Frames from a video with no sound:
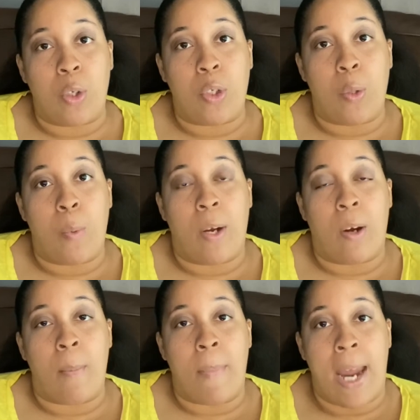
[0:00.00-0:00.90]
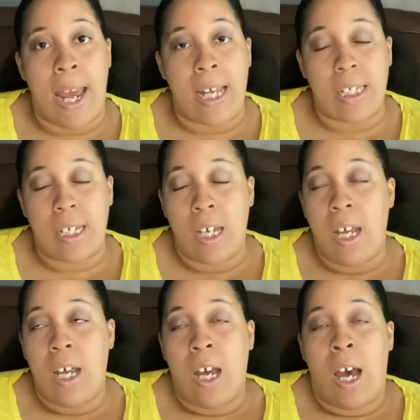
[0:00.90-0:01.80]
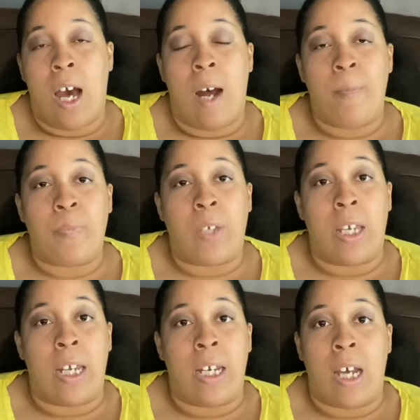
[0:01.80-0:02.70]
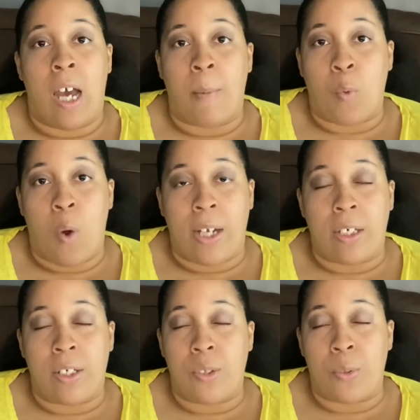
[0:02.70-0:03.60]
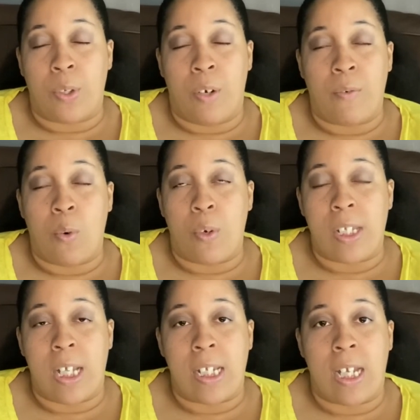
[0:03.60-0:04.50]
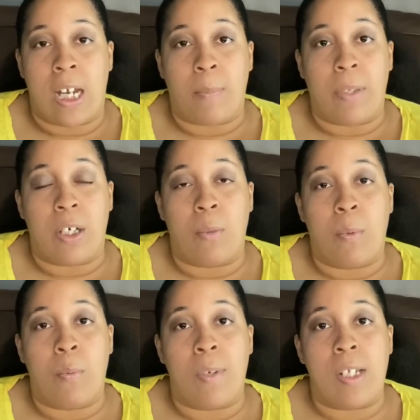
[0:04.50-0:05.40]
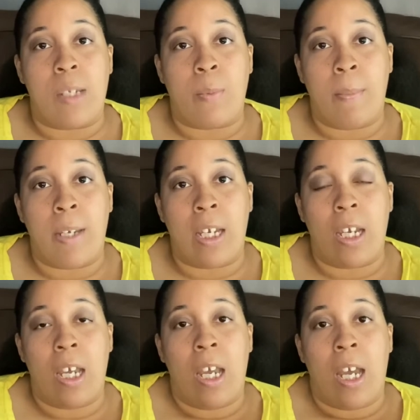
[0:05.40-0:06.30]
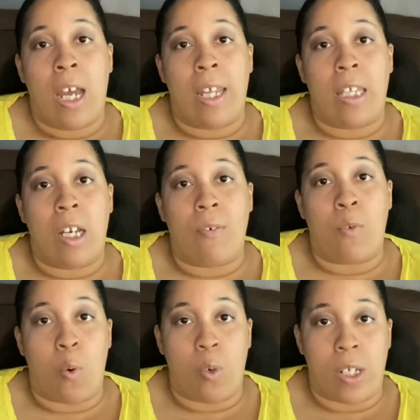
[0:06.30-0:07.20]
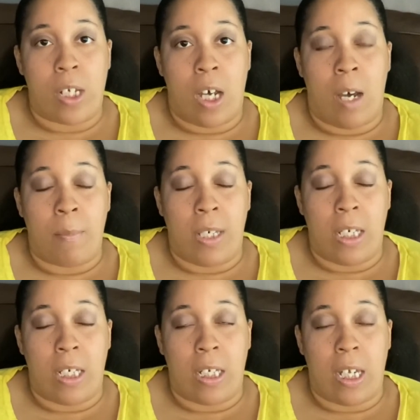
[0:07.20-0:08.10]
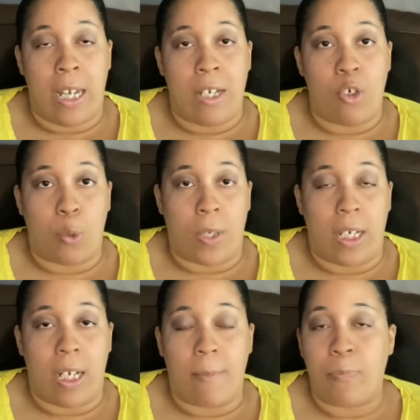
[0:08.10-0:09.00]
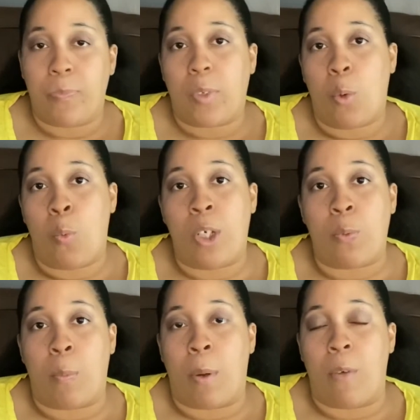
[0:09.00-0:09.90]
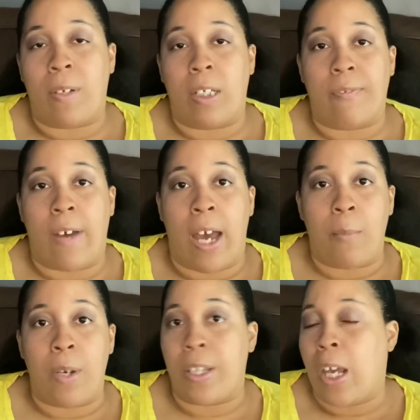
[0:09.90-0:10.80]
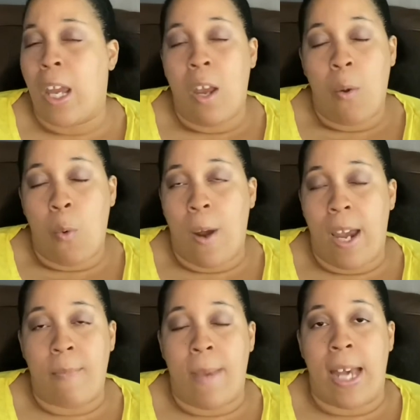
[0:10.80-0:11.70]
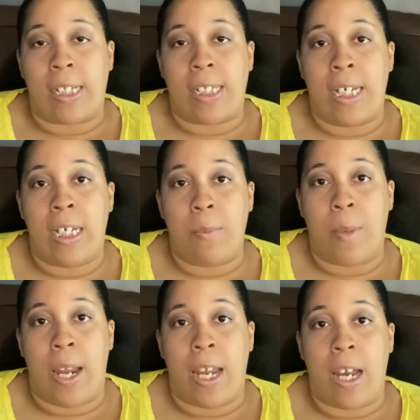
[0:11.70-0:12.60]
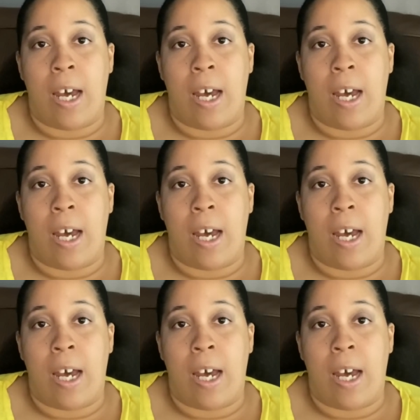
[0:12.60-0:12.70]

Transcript: to wear a mask. And I'm quite sure, of course, that's not applicable when swimming. And then, of course, eating and drinking, which we're perfectly fine with. We'll have masks anyway,